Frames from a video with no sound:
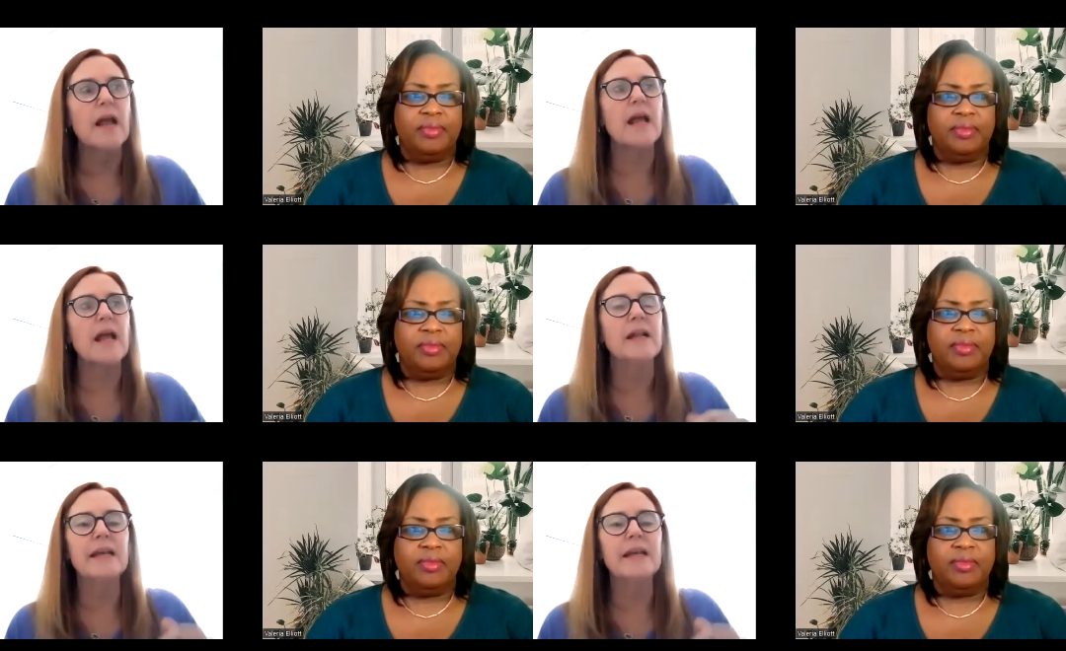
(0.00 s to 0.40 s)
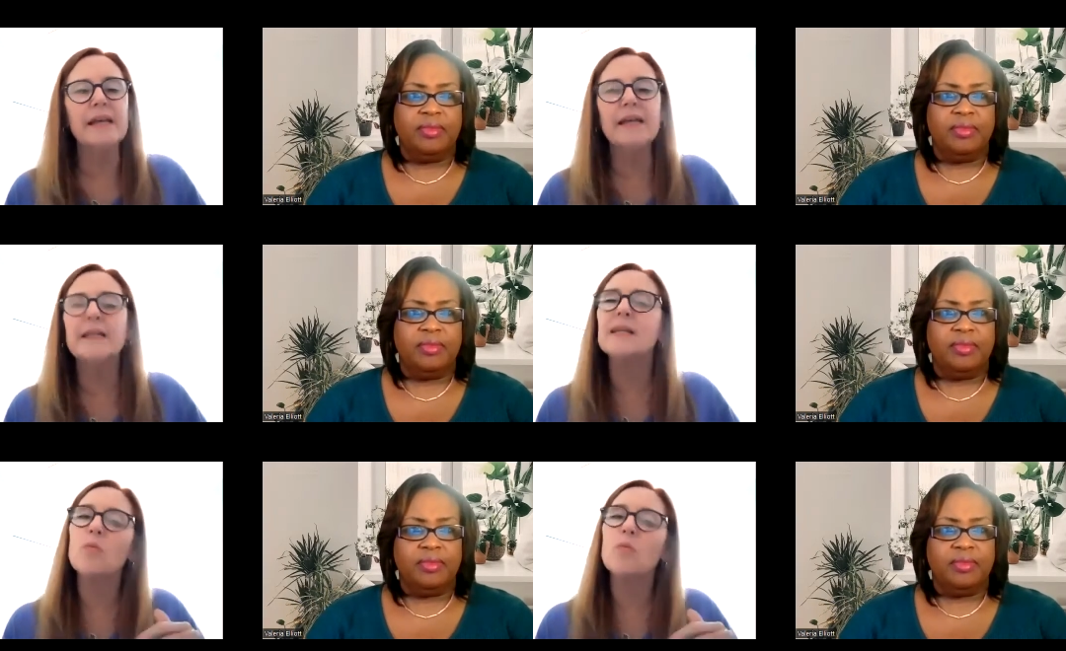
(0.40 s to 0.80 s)
Speaker 1: and
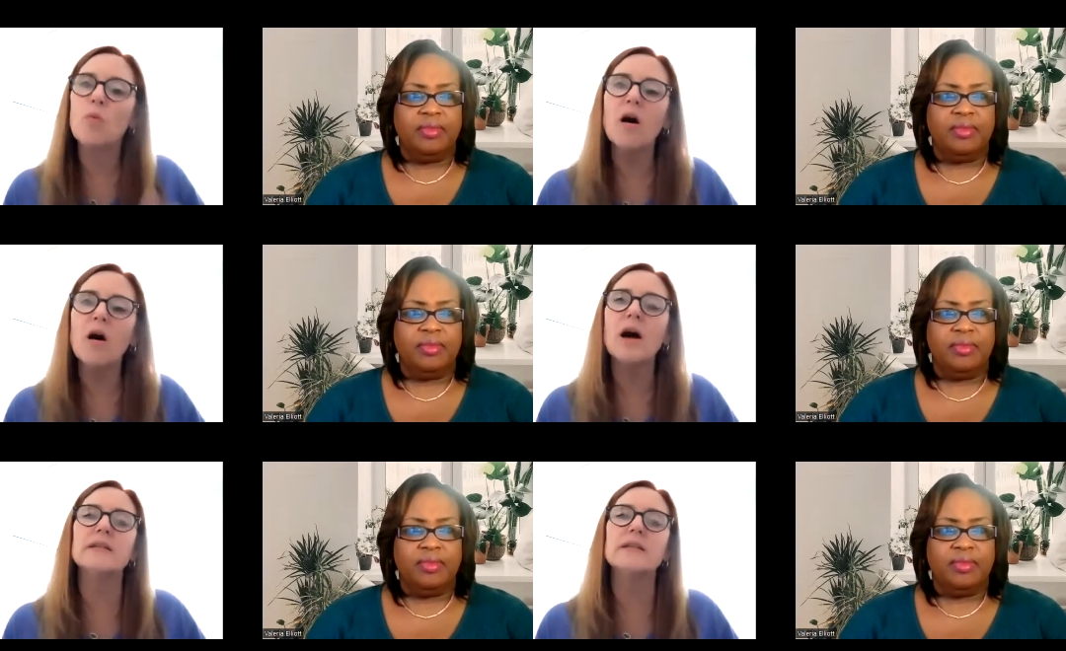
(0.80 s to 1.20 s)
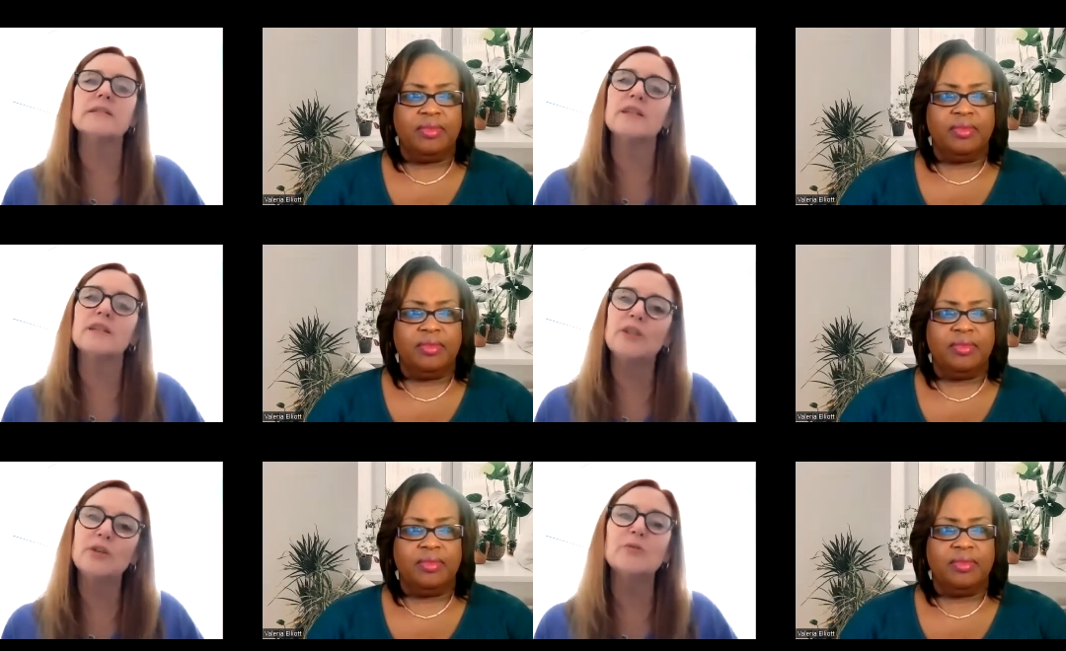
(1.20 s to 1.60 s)
he didn't want
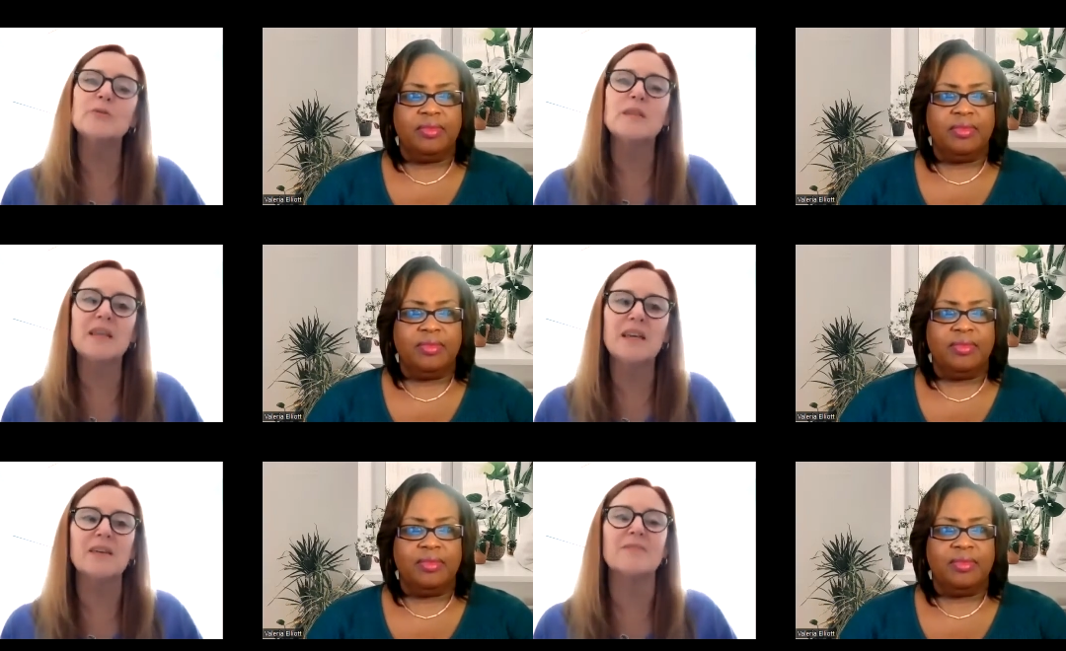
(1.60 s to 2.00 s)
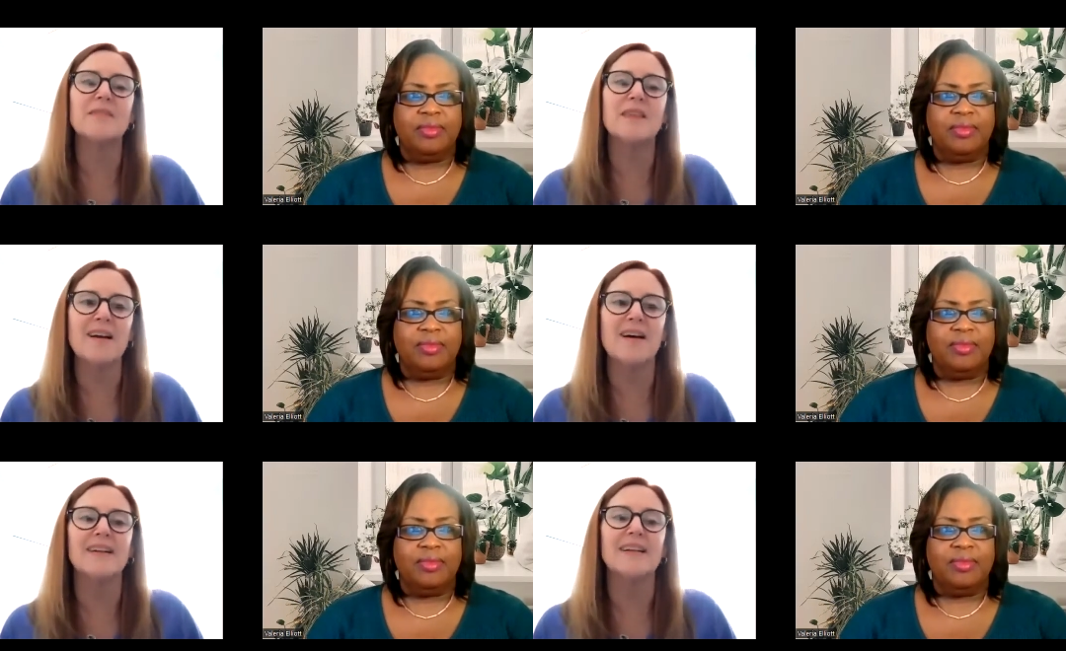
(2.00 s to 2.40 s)
to use the gift
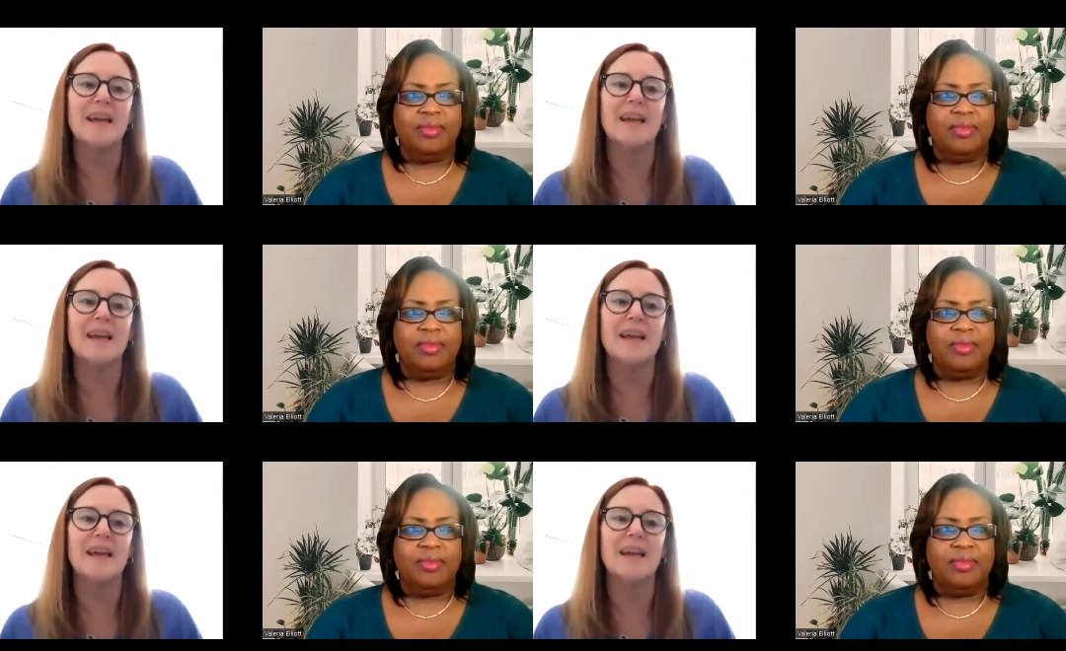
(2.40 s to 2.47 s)
that God